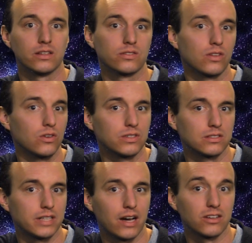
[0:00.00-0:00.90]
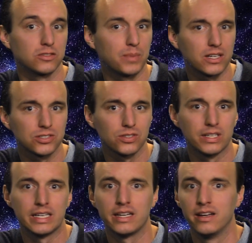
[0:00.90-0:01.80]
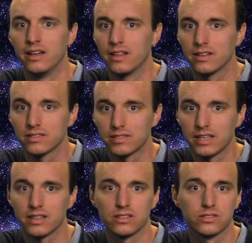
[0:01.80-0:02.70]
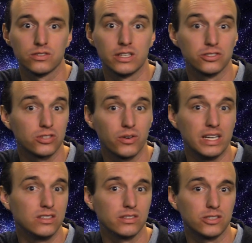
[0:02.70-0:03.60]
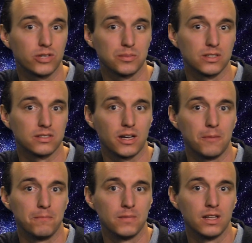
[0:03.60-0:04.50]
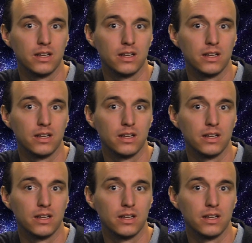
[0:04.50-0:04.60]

that slows us down, especially the sin that so easily trips us up.